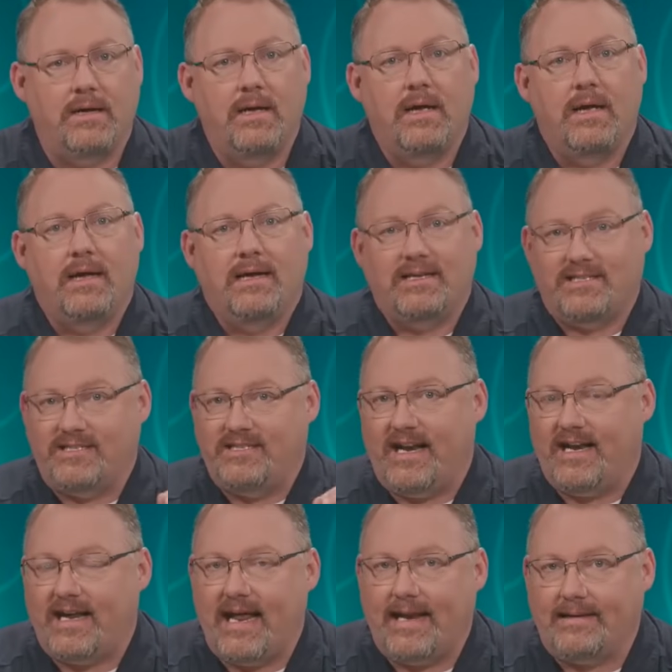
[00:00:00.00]
is a
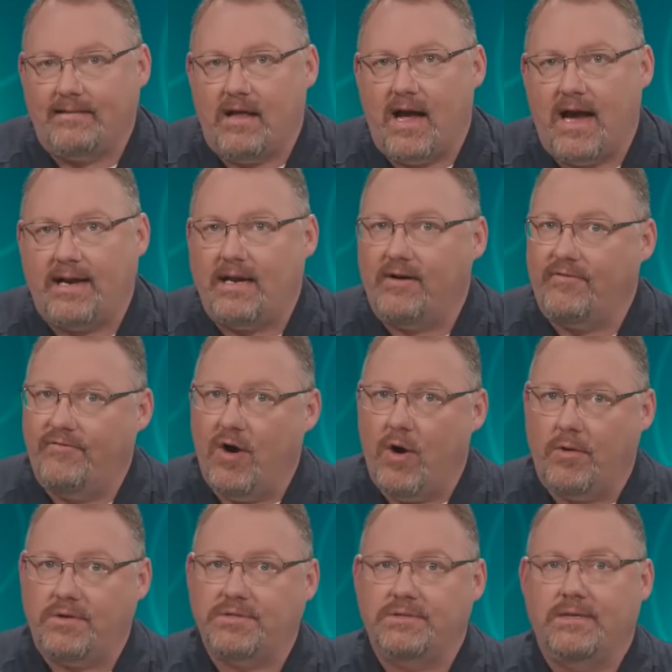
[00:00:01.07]
dedicated line. Now,
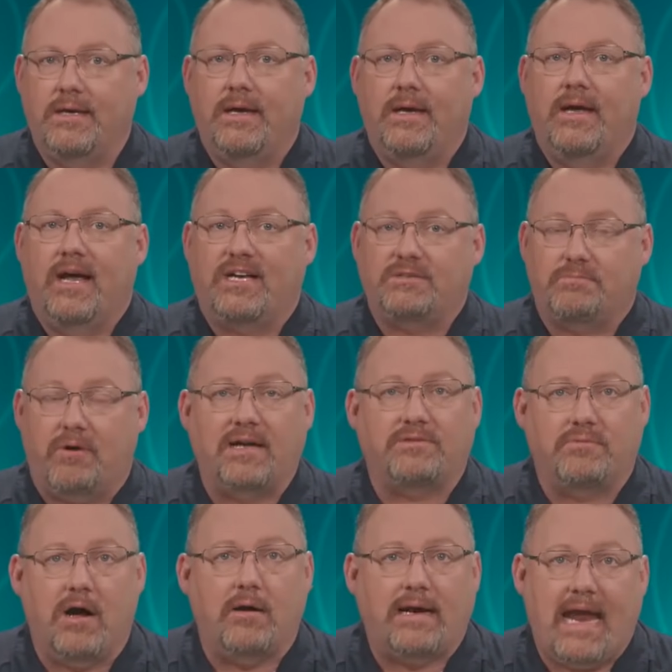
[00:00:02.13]
folks,
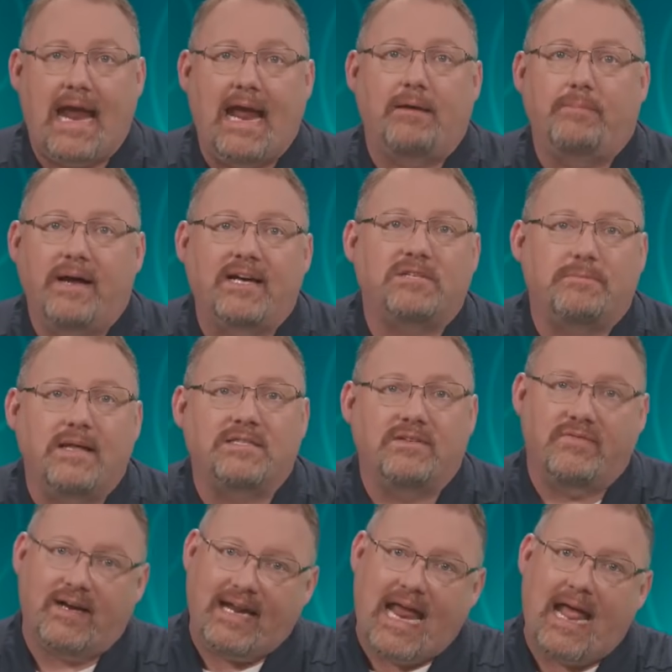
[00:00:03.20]
ExpressRoute can be expensive
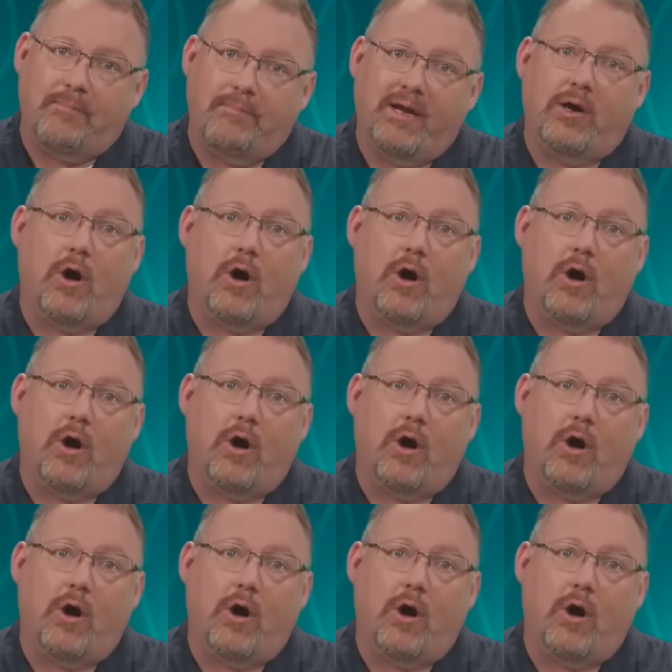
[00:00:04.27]
and can be cost